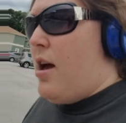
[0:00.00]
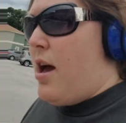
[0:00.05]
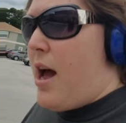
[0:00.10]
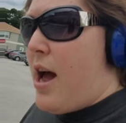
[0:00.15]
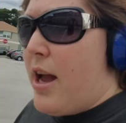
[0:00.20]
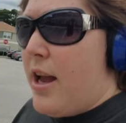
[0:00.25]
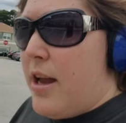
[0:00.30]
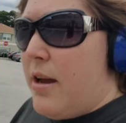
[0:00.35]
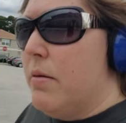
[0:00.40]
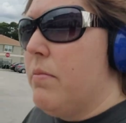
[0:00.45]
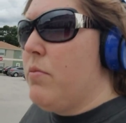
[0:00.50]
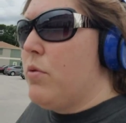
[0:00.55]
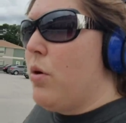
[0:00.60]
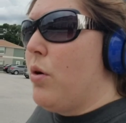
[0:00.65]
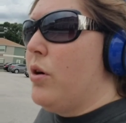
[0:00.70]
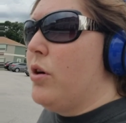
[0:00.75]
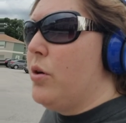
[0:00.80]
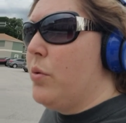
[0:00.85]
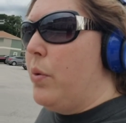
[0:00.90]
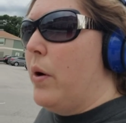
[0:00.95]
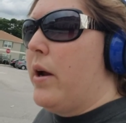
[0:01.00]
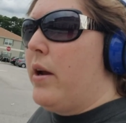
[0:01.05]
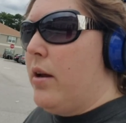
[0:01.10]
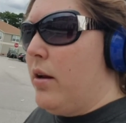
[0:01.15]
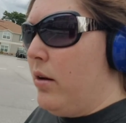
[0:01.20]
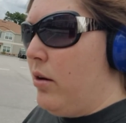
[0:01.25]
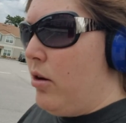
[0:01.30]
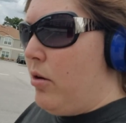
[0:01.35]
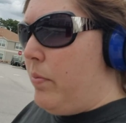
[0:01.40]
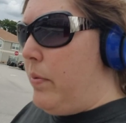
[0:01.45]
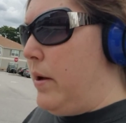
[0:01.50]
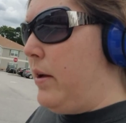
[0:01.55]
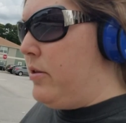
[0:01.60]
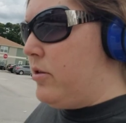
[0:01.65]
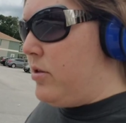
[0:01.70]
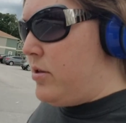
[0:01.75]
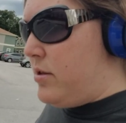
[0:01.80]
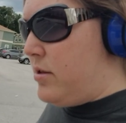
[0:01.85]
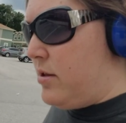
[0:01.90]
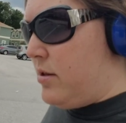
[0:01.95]
I am going to wait a little bit
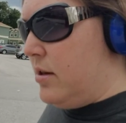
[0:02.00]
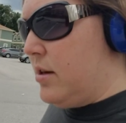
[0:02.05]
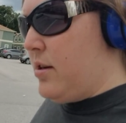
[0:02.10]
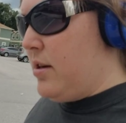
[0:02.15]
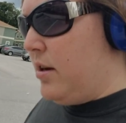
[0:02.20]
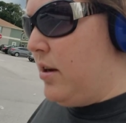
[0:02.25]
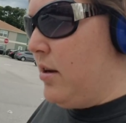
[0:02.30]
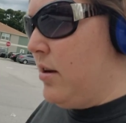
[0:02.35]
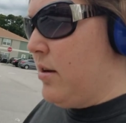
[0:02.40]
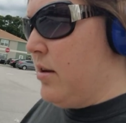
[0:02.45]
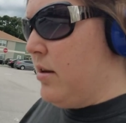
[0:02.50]
just to